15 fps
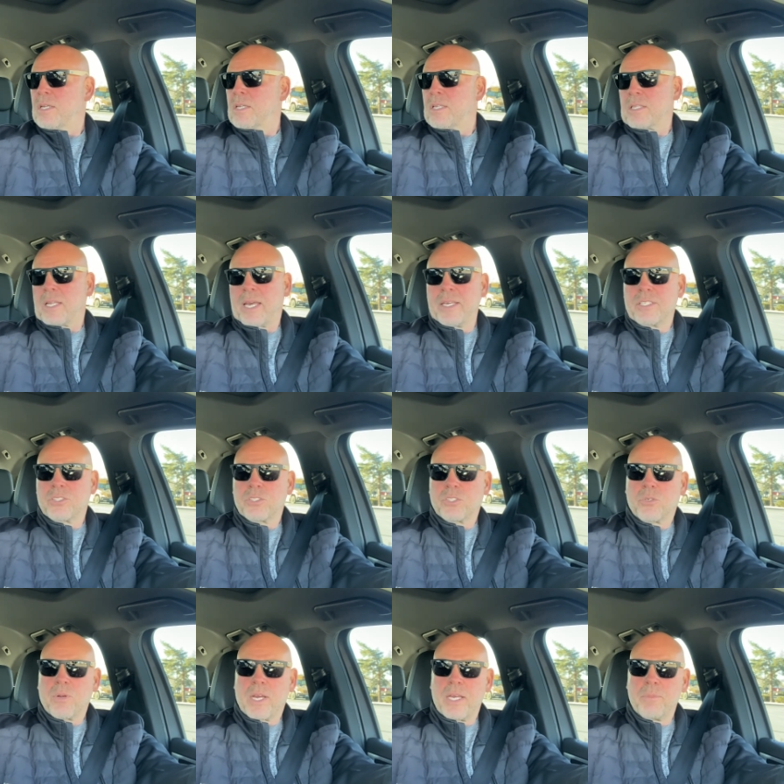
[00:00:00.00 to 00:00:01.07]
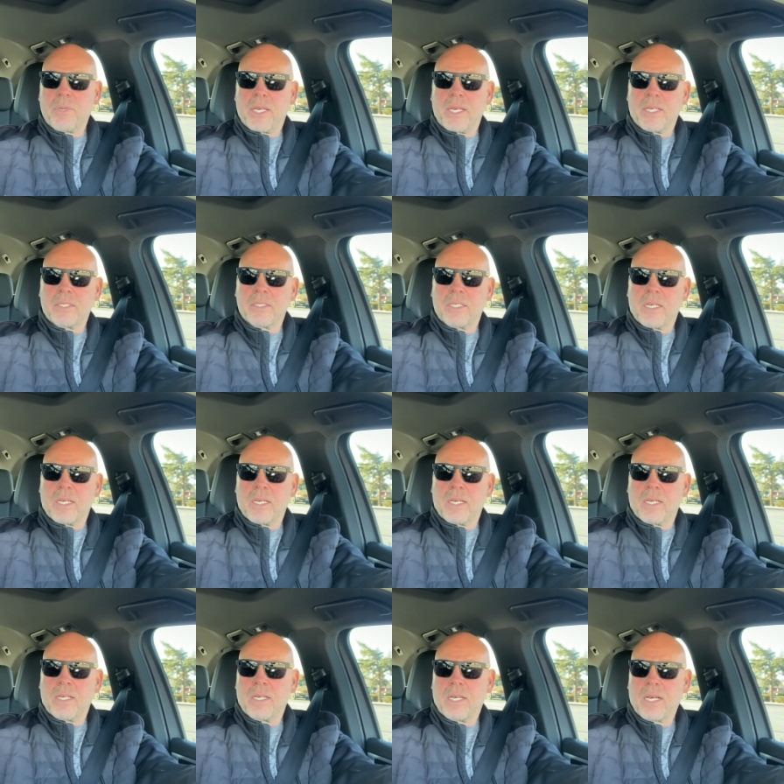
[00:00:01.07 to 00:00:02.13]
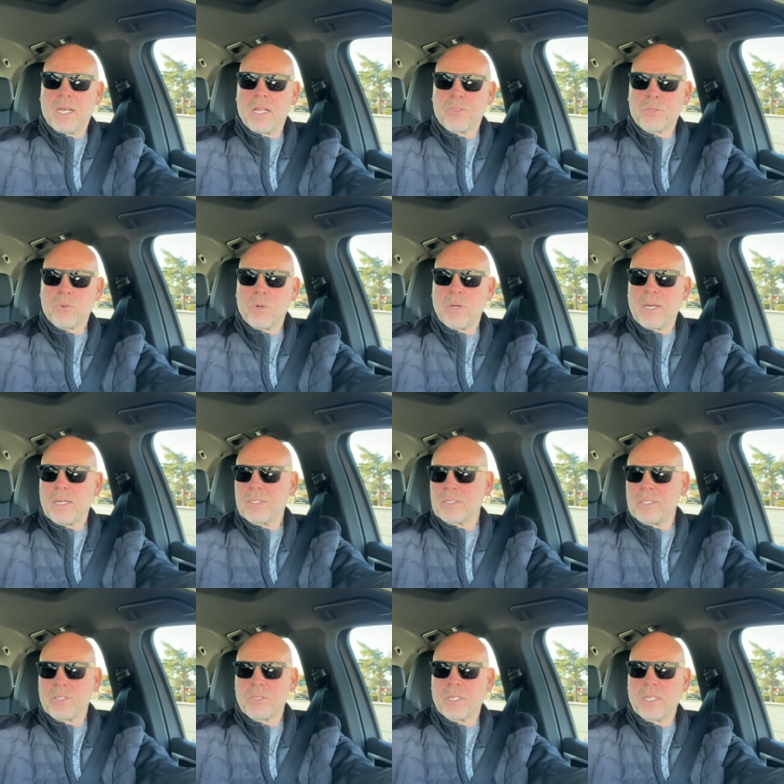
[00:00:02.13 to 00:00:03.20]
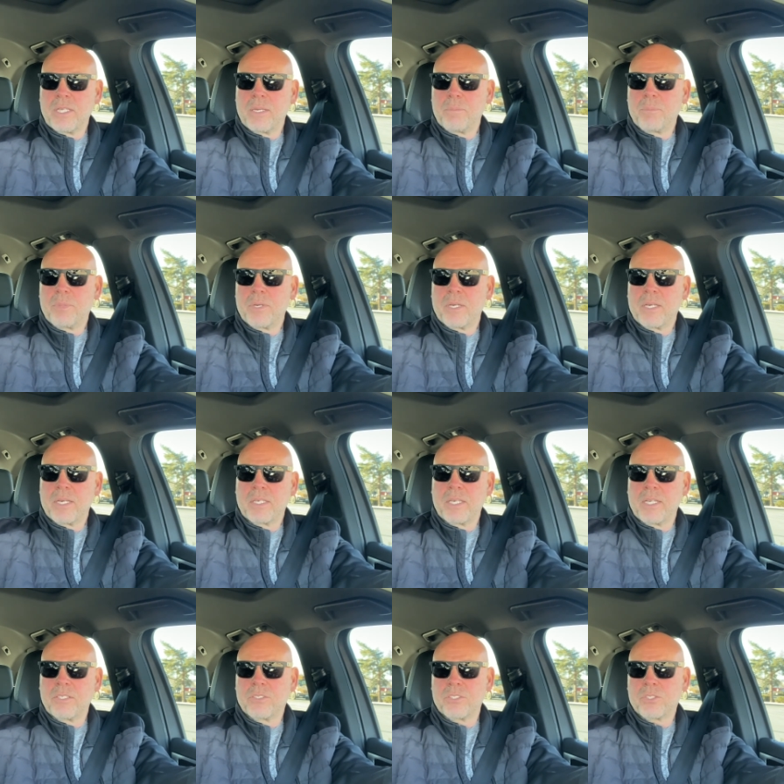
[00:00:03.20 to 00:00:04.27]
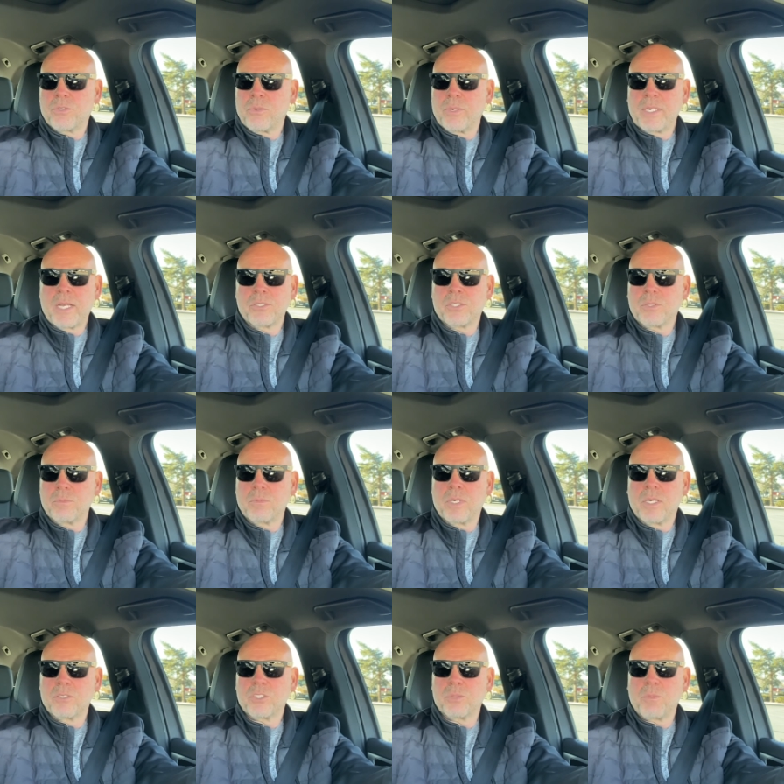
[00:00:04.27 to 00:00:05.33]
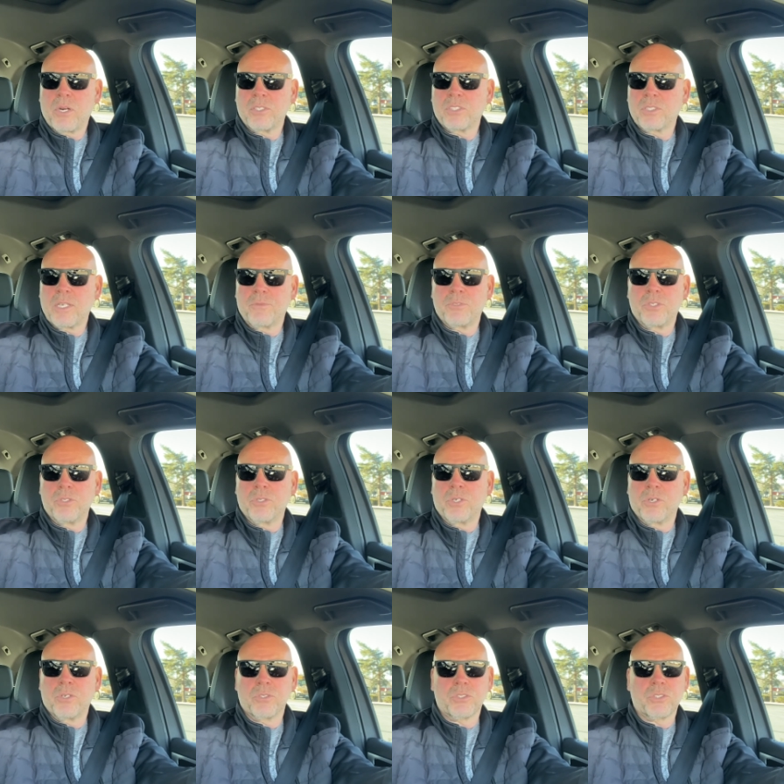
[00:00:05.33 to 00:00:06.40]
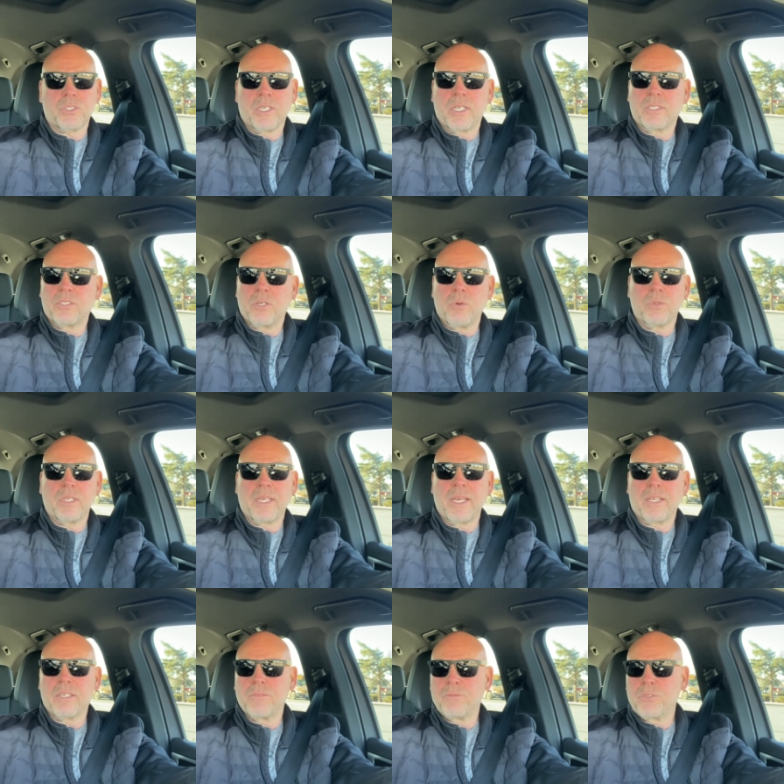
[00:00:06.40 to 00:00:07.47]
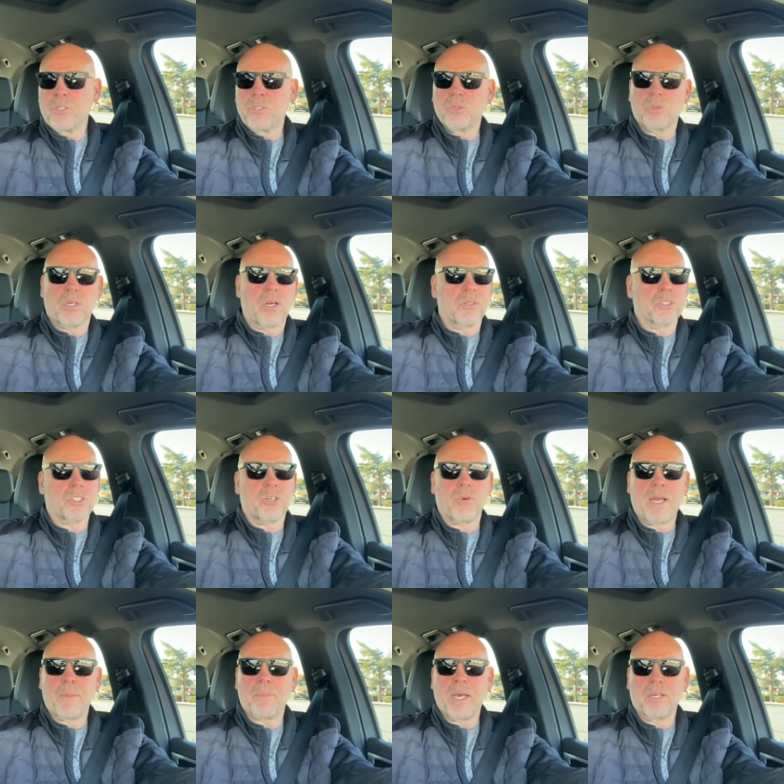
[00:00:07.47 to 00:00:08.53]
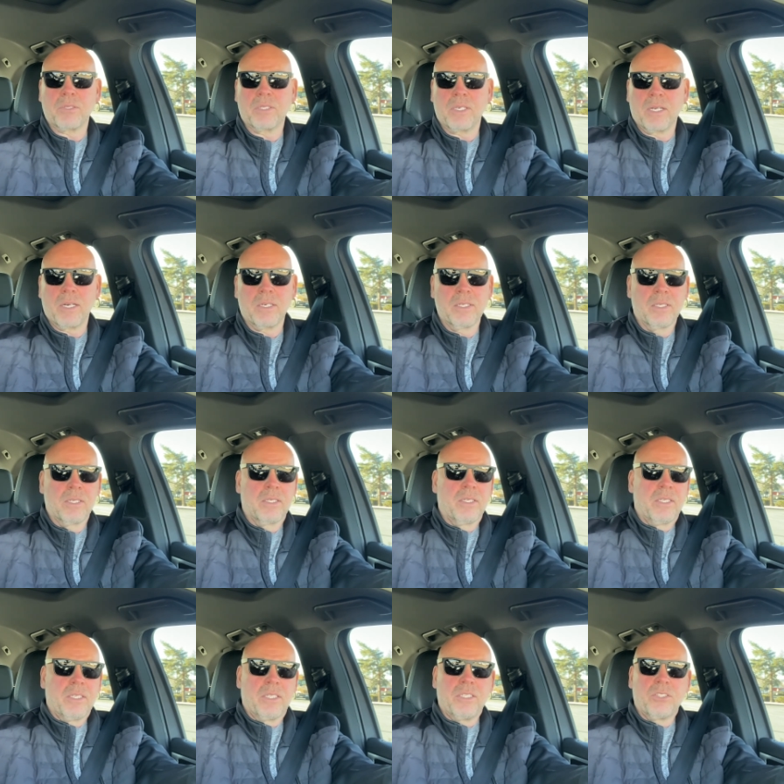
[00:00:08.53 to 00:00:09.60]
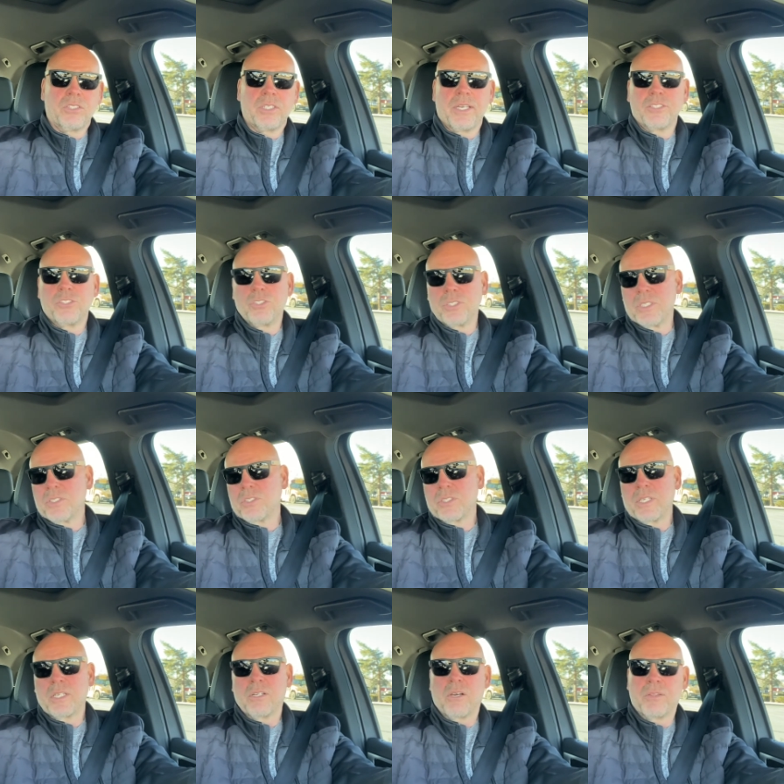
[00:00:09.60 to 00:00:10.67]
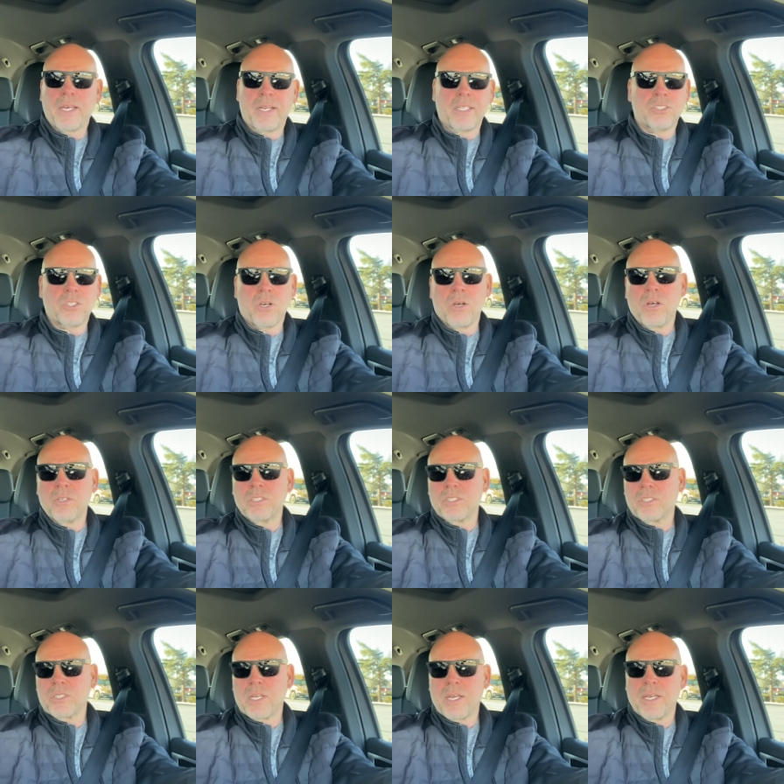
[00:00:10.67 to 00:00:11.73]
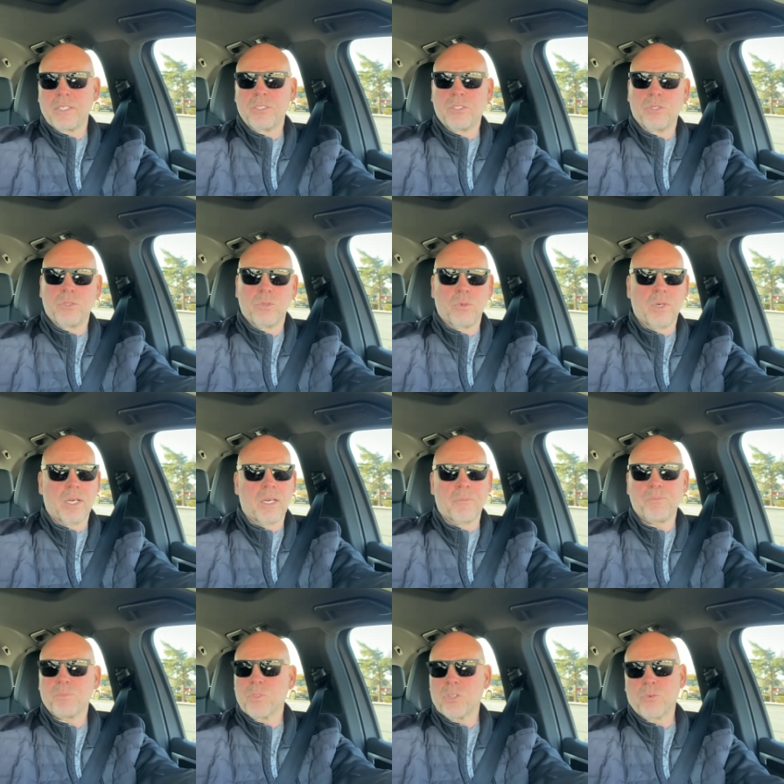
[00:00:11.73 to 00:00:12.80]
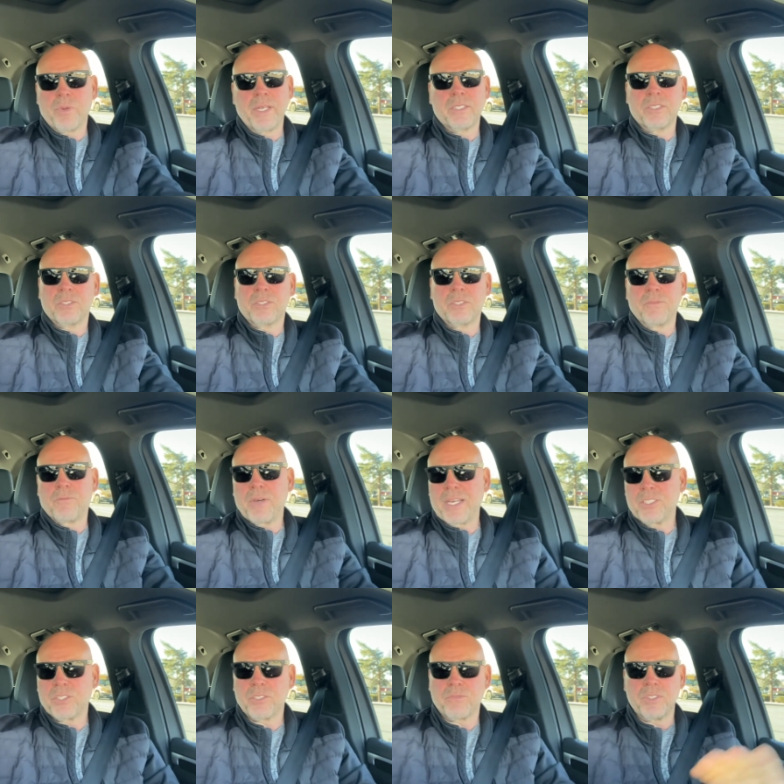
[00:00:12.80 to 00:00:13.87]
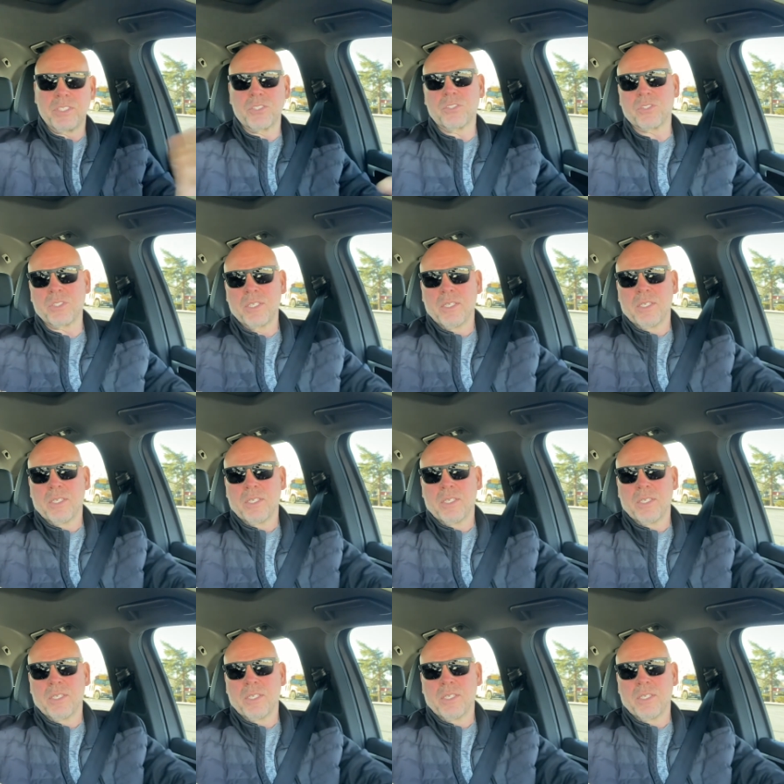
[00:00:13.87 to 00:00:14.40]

like, subscribe, and uh, I'll throw out another clip. Uh, again, just throwing out some uh, smart stuff to you girls. don't get confused with all this crap out there he said, she said, all that. It's all designed to uh, create this divisiveness